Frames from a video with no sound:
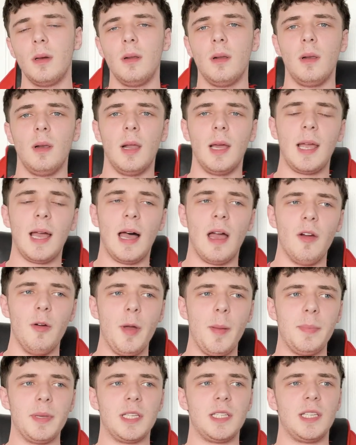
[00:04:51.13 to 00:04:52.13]
Like, I
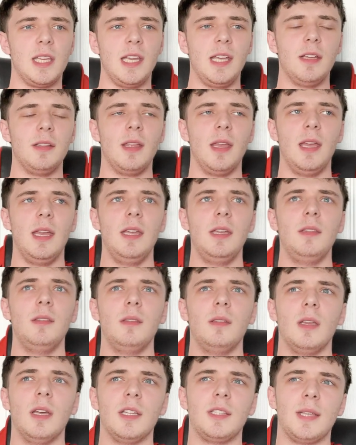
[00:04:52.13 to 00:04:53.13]
remember seeing
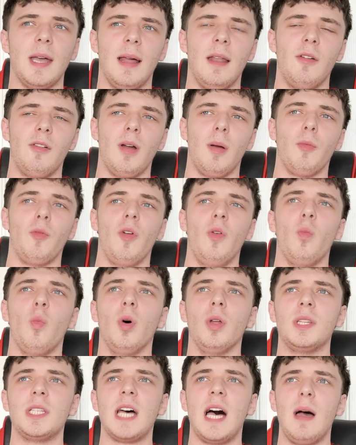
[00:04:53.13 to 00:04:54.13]
in a Telegram group
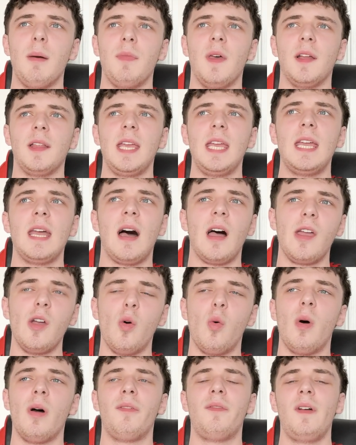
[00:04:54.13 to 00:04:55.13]
one time that AI
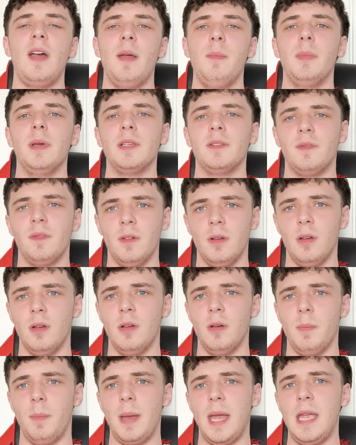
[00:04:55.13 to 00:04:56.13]
OFM is
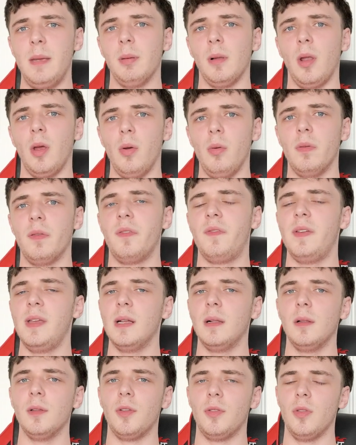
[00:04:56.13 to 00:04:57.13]
for people who
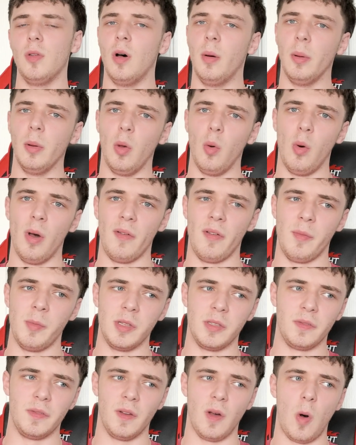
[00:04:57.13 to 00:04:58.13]
failed normal OFM.
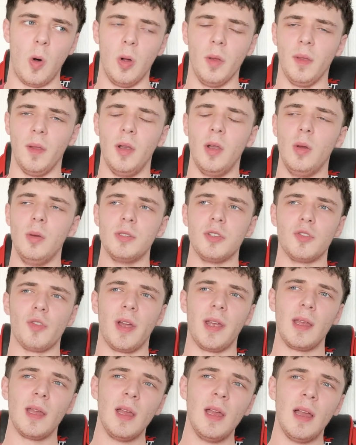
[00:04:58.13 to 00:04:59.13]
It's for all the losers,
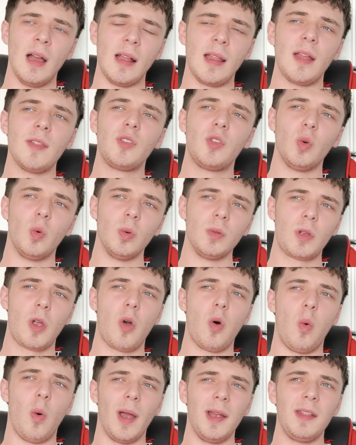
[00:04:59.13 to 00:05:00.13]
right? And I don't
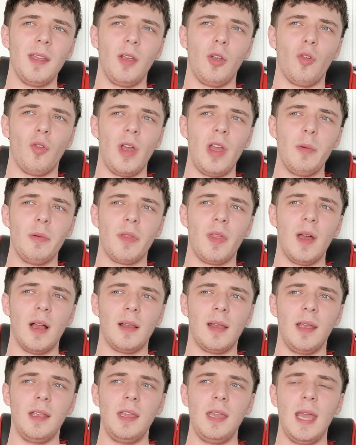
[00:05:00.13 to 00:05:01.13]
quite agree with that.
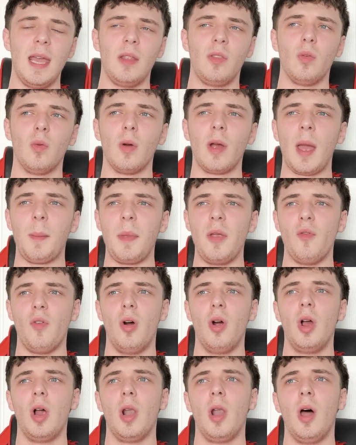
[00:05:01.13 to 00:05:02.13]
Like, yeah, don't get me
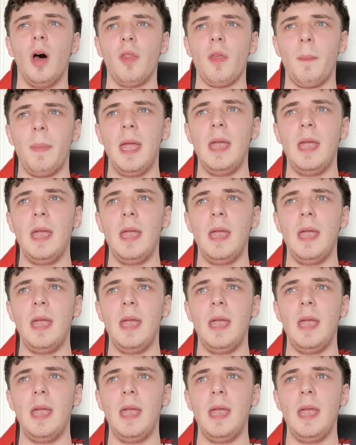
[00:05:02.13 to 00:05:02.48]
wrong. A lot of the